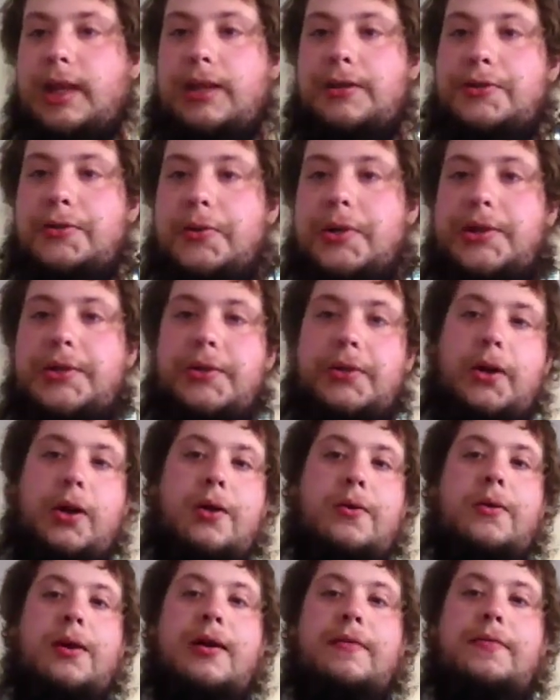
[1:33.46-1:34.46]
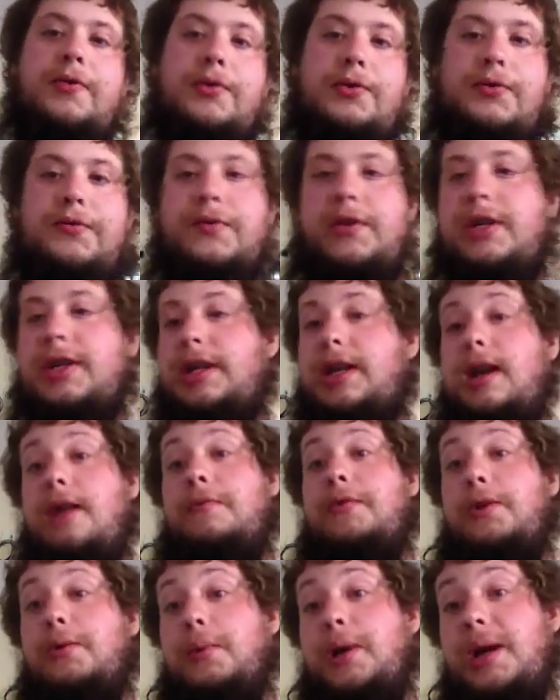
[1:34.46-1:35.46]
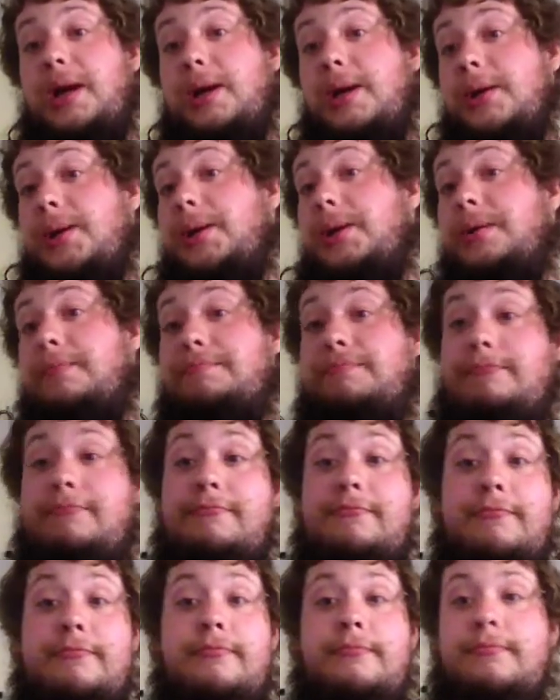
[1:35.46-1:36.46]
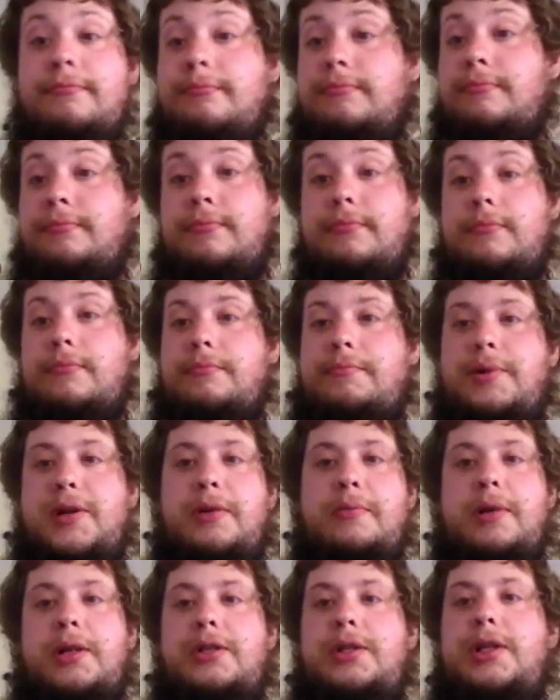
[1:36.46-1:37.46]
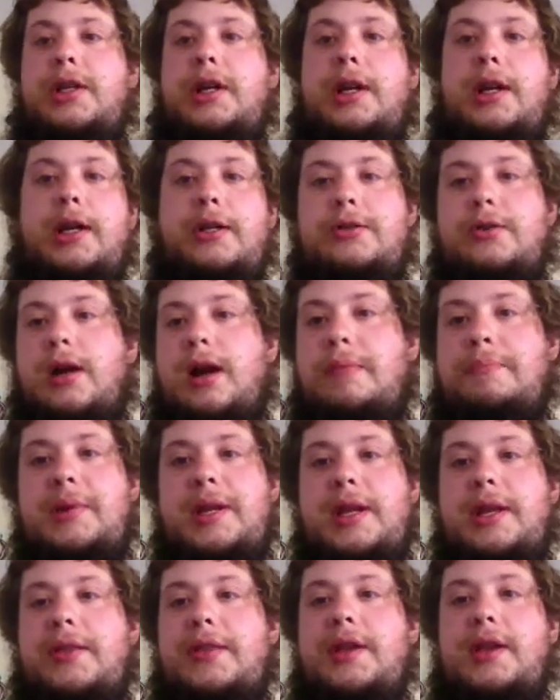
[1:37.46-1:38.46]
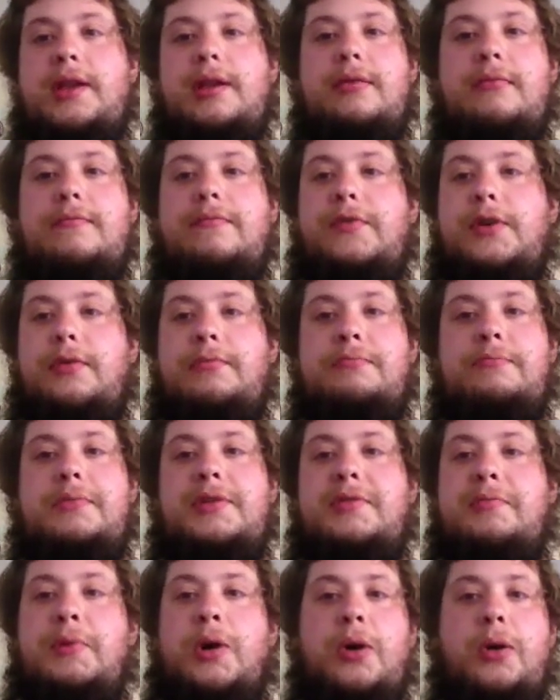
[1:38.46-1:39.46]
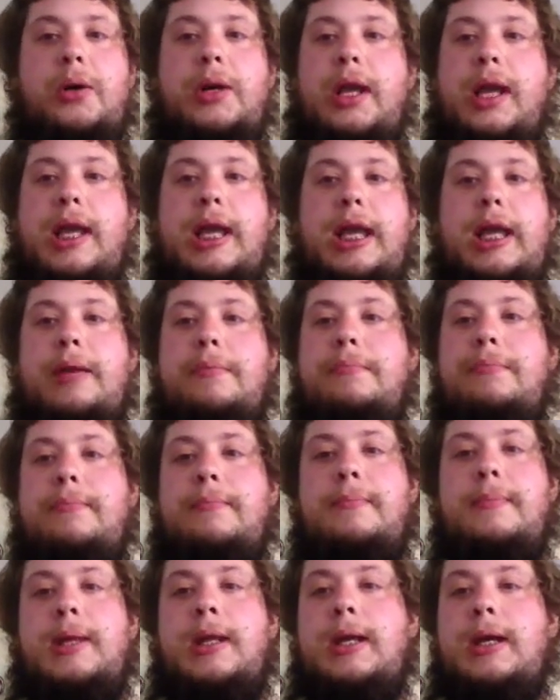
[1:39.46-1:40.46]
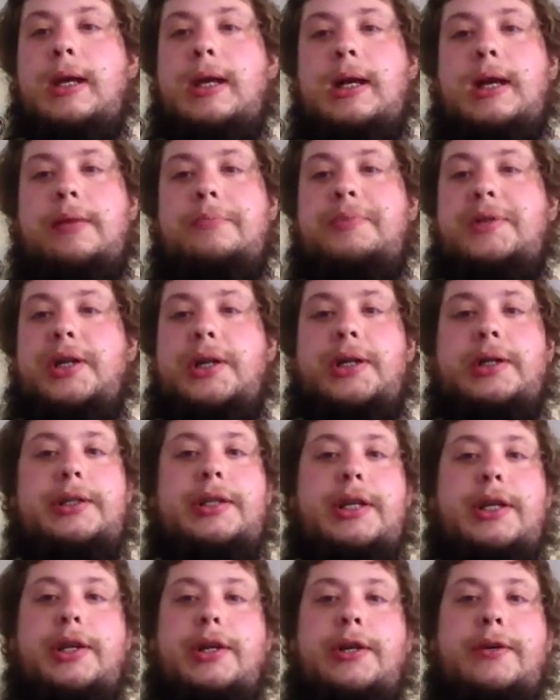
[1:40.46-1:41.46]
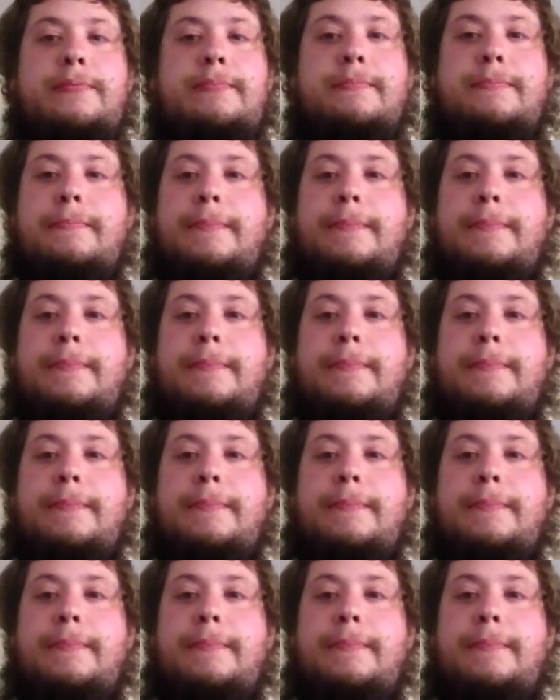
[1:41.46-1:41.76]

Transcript: 22 long rifles freaking everywhere. You can pretty much drop anything from small game up to a deer.